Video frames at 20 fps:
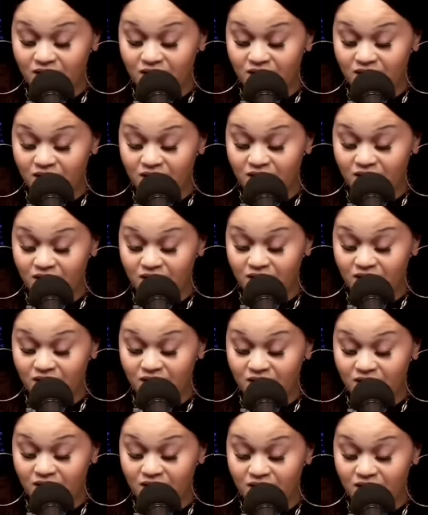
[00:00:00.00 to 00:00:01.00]

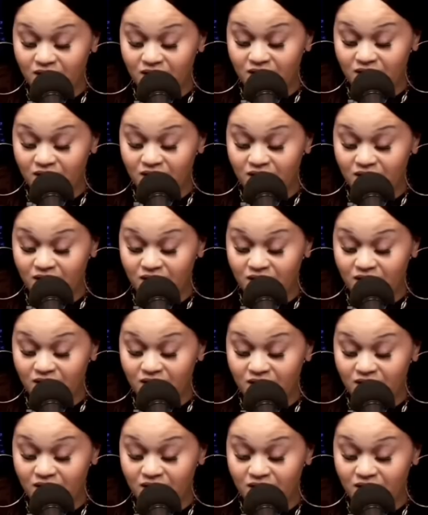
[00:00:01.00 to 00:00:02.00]

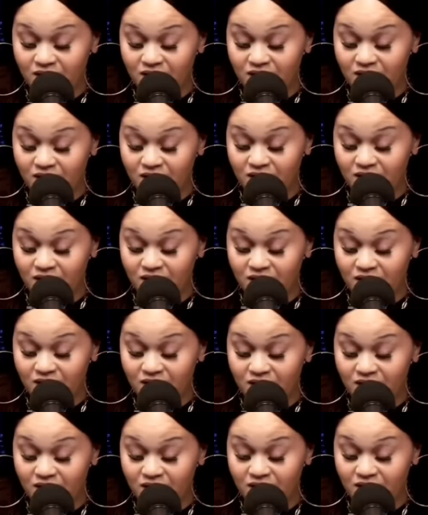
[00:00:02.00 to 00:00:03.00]

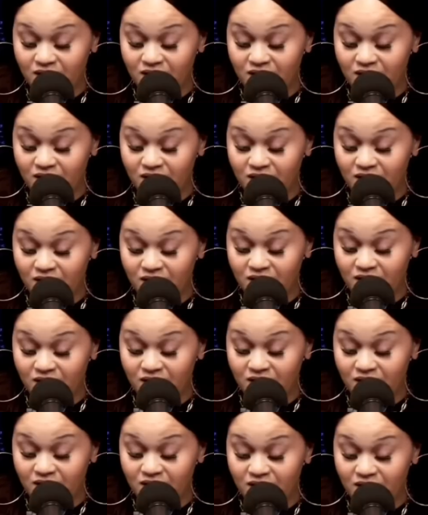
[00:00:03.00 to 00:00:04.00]

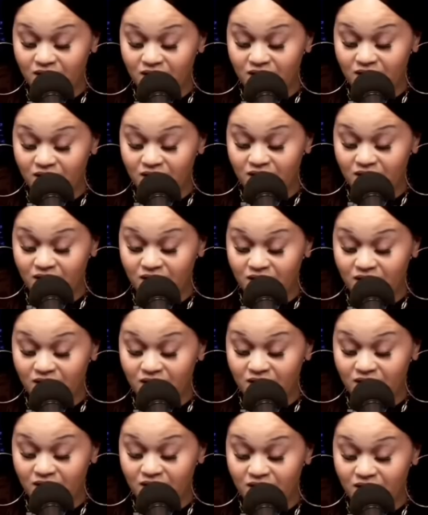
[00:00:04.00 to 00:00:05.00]

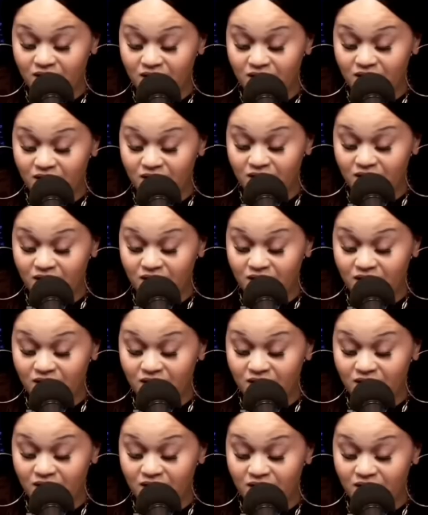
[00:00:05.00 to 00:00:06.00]

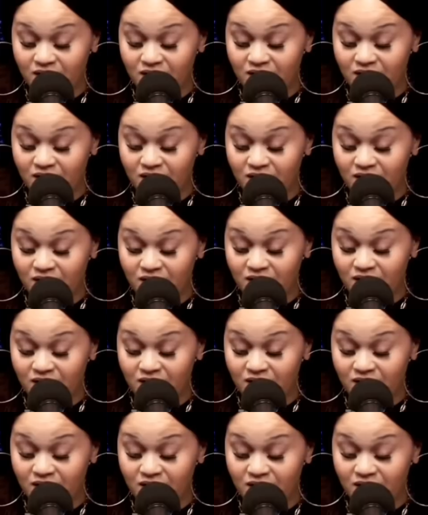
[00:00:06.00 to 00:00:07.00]

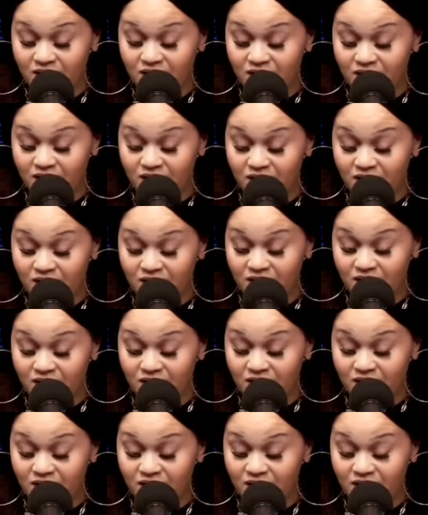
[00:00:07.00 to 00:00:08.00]
The person shown says nothing.